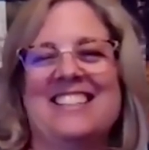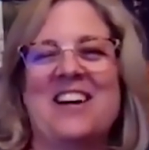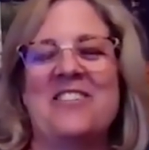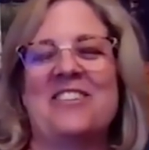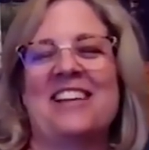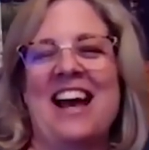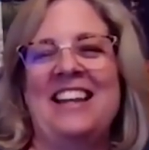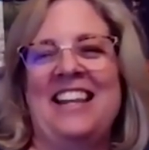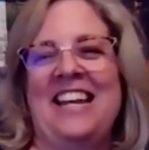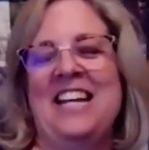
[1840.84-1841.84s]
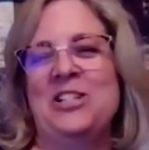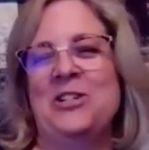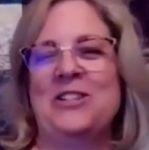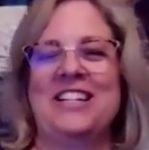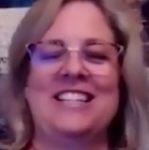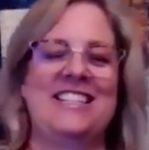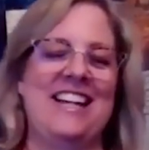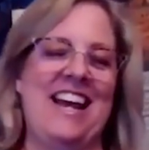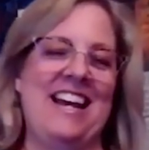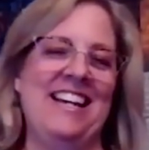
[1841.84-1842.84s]
So glad that he tuned in
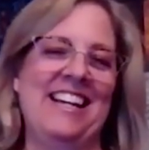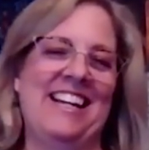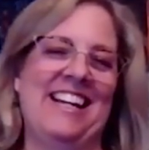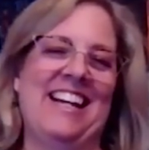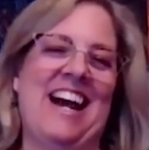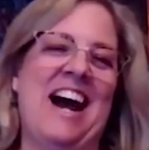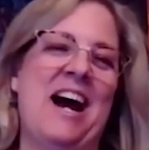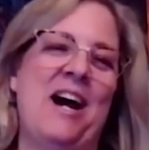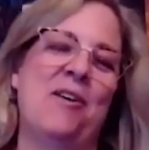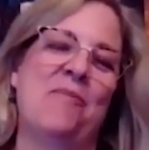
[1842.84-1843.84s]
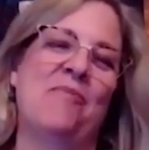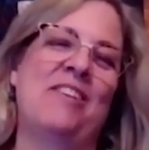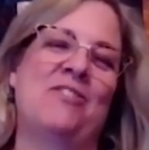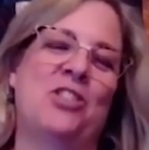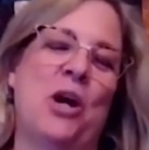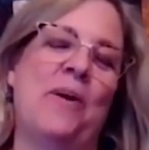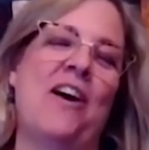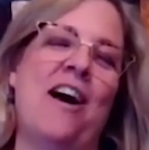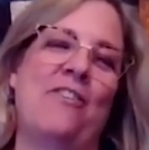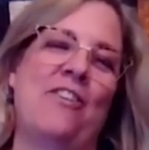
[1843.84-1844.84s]
today um, and
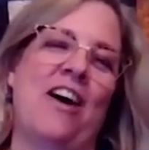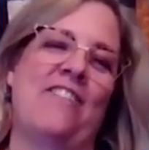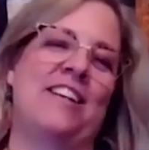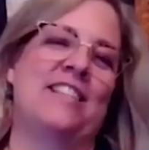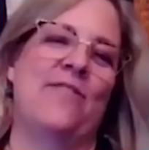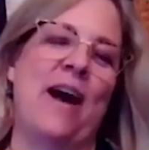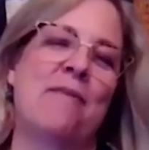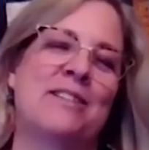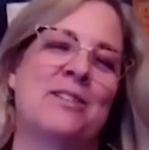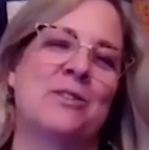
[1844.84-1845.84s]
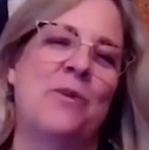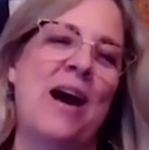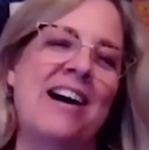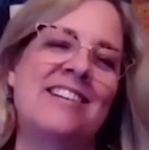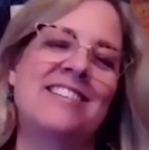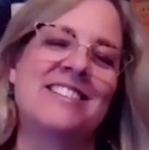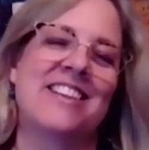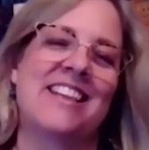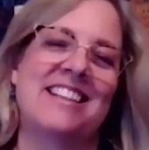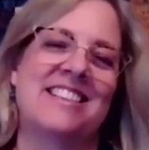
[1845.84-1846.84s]
showing off a lot of his fabrics as well.
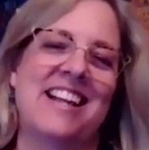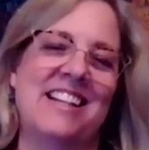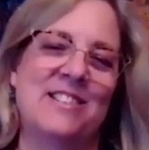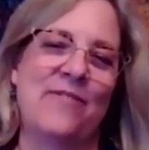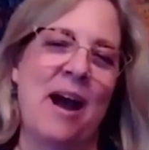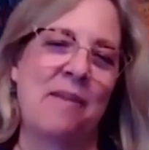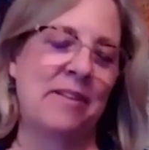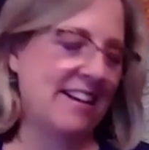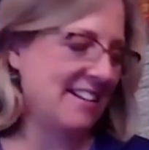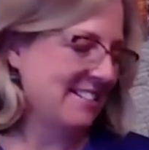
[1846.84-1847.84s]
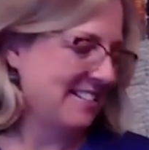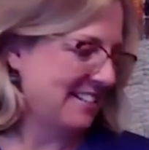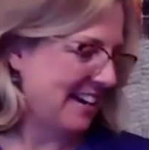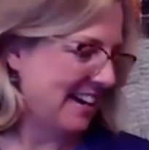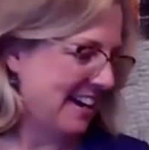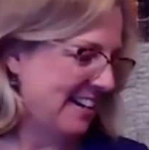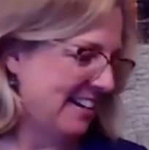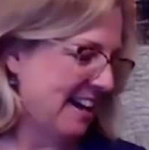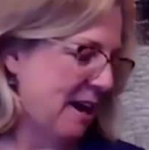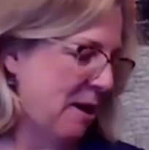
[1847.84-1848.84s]
So that that's fabulous.
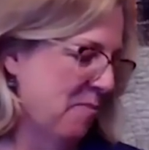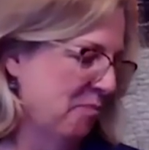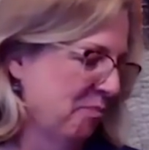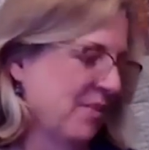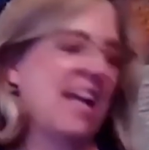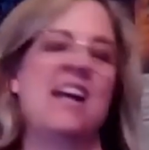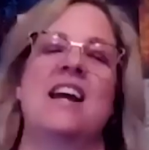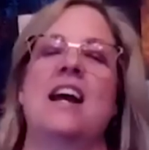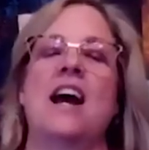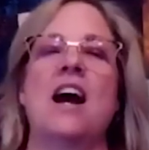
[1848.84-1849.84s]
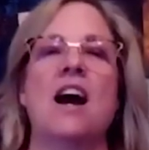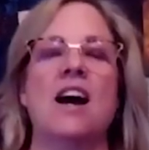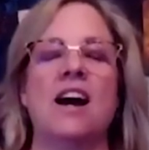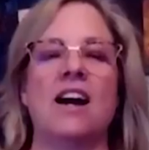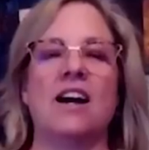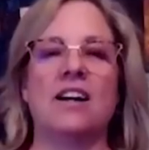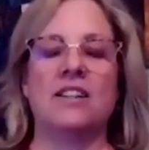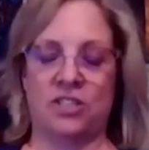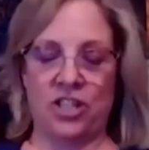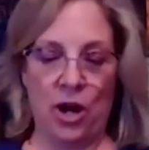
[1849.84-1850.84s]
And um,
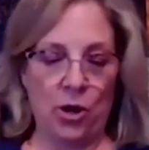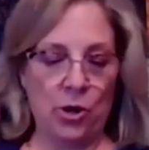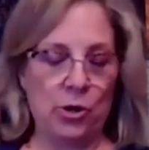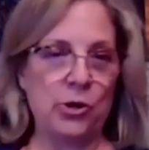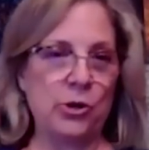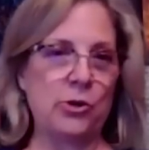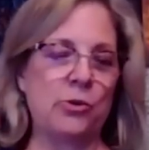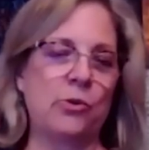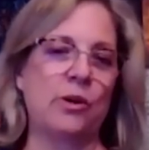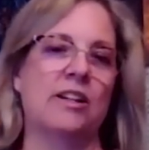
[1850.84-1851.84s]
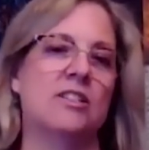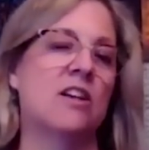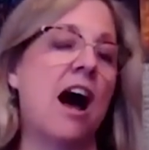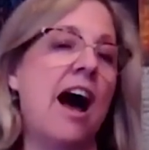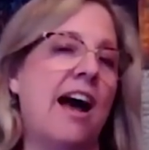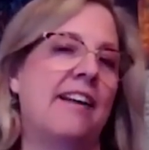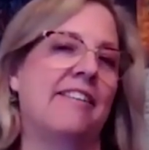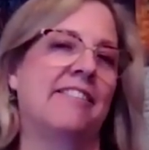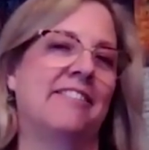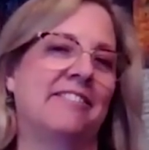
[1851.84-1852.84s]
so, Scott.